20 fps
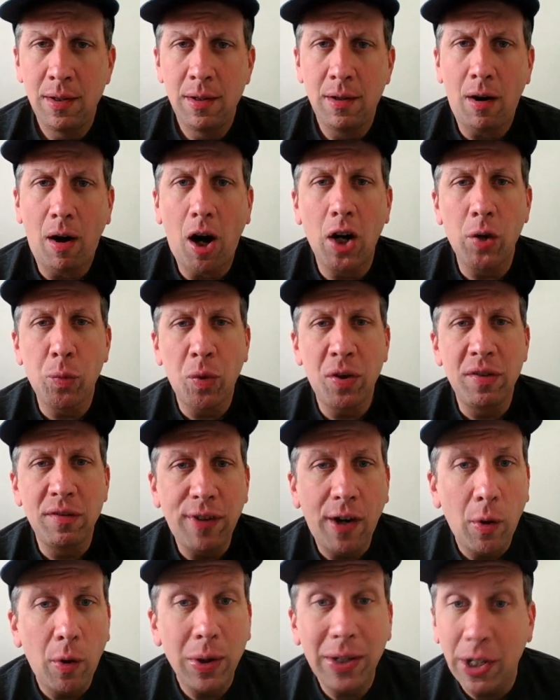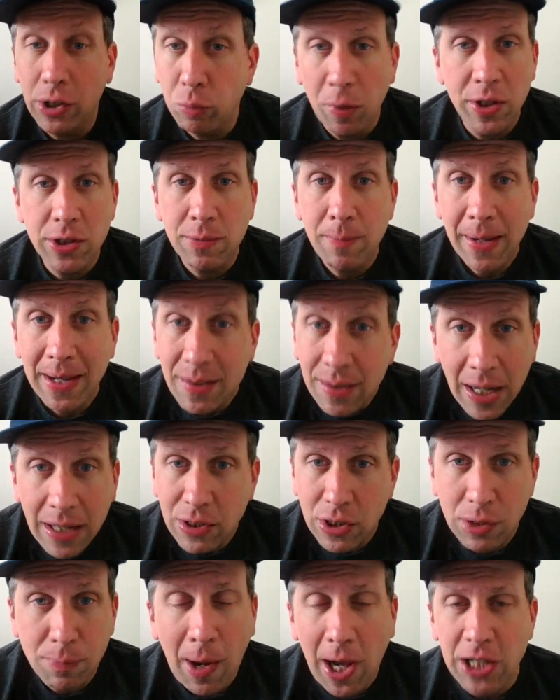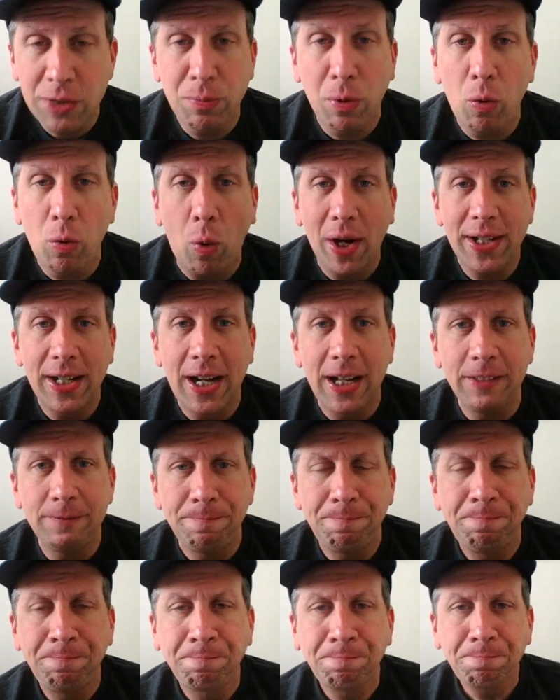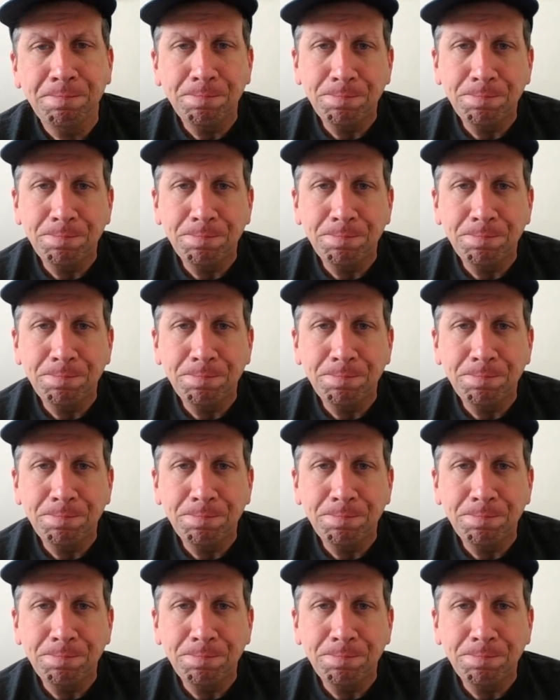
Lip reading: Onward and forward. Let's win as many states as possible. Why not?